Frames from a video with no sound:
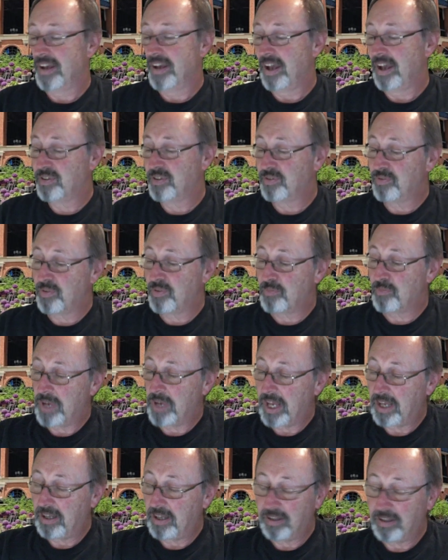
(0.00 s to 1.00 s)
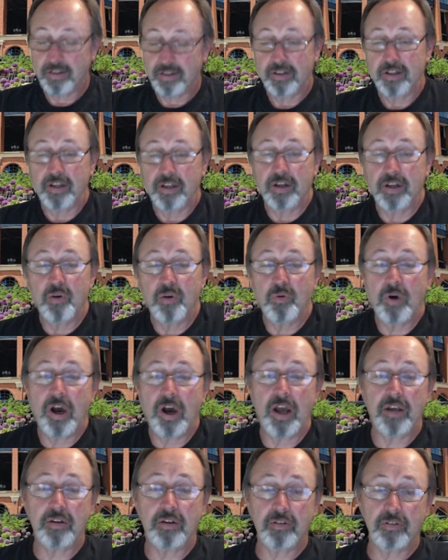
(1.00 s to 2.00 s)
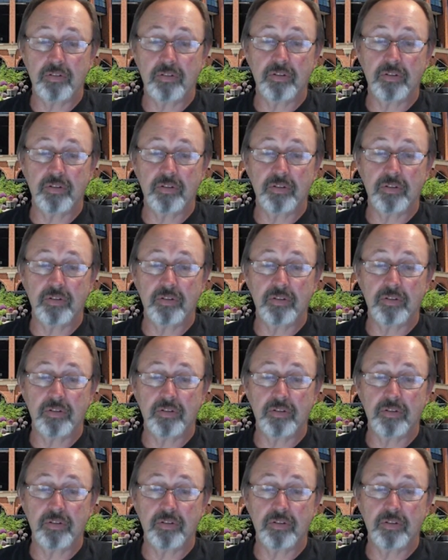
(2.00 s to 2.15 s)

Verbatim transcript: As for me, you know what?